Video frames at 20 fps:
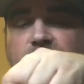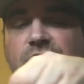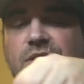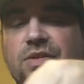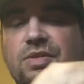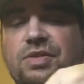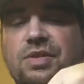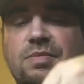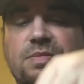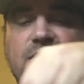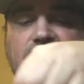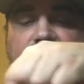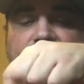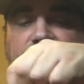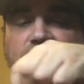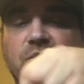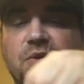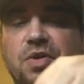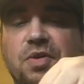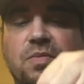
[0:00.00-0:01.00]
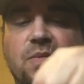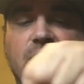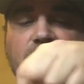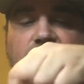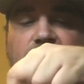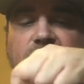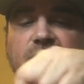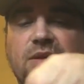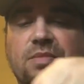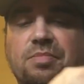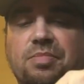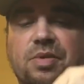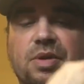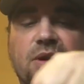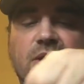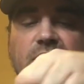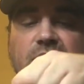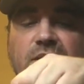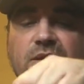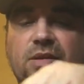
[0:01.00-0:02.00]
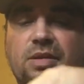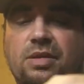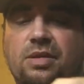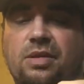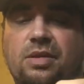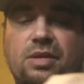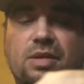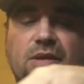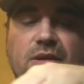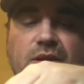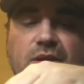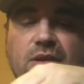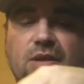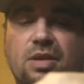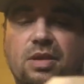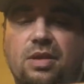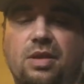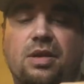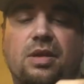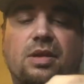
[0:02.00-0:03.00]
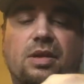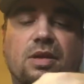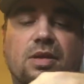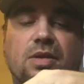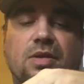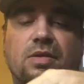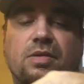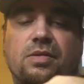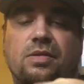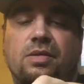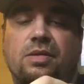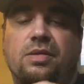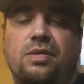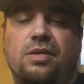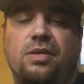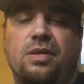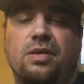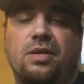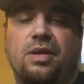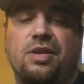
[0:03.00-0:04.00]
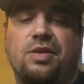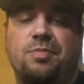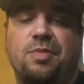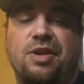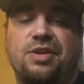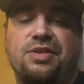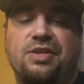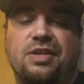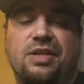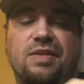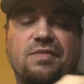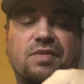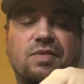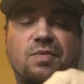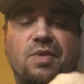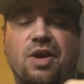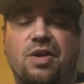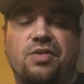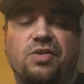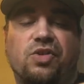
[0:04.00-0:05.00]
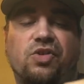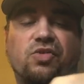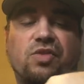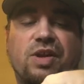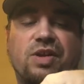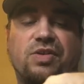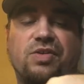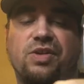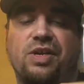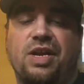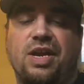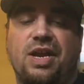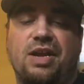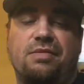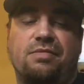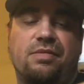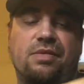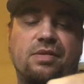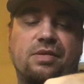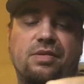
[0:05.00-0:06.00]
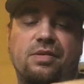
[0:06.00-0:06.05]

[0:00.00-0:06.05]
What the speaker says: You can sometimes work around it, but you know, it's best to leave the wire as straight as you can.